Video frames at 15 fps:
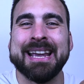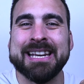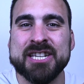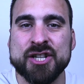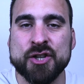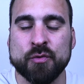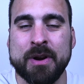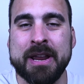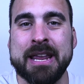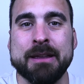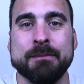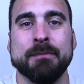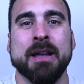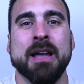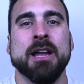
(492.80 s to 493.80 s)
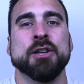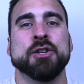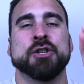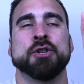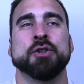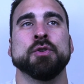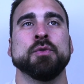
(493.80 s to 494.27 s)
extreme,
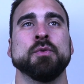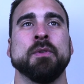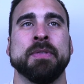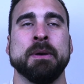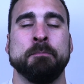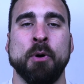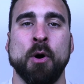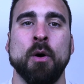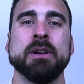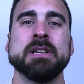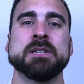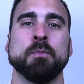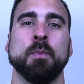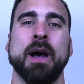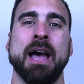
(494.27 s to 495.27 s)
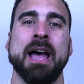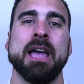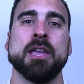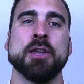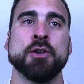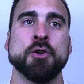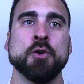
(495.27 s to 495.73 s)
to the point
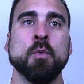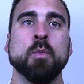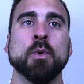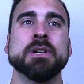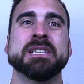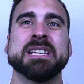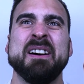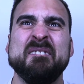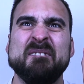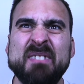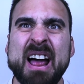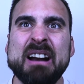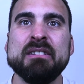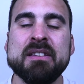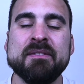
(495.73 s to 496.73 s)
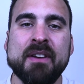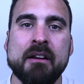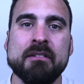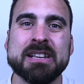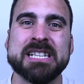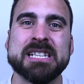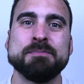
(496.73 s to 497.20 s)
where you want a very,
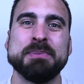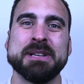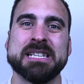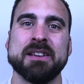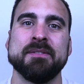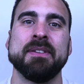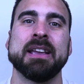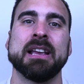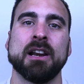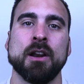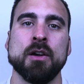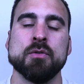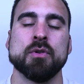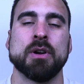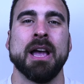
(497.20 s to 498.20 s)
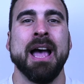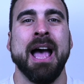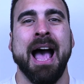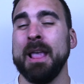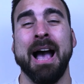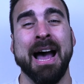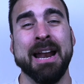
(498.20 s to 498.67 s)
very specific look,
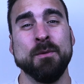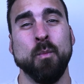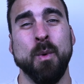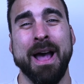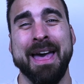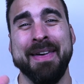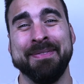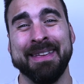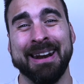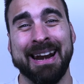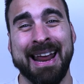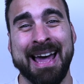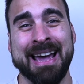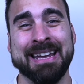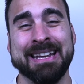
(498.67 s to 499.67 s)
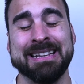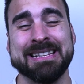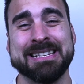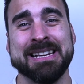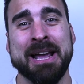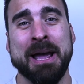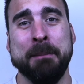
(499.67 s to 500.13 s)
and where the
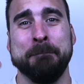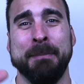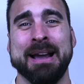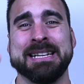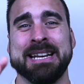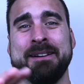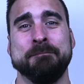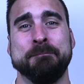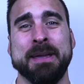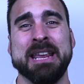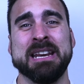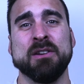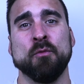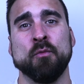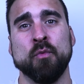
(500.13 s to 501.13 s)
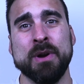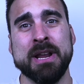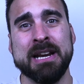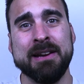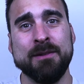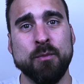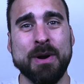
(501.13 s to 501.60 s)
lines might have been
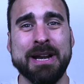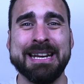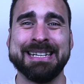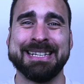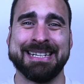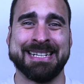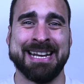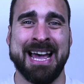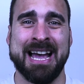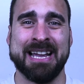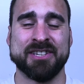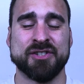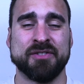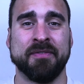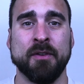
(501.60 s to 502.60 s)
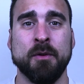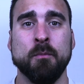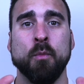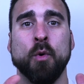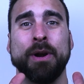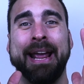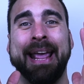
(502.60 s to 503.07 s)
really, really detached
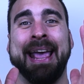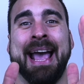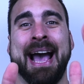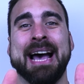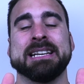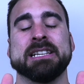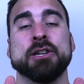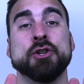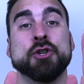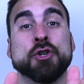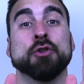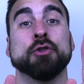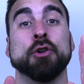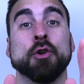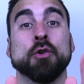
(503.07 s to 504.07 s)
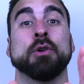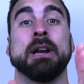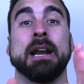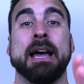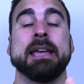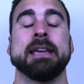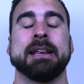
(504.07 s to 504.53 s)
from what a cat should
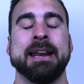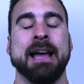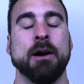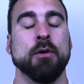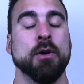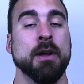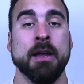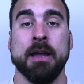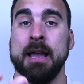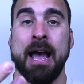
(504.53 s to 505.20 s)
look like. Now,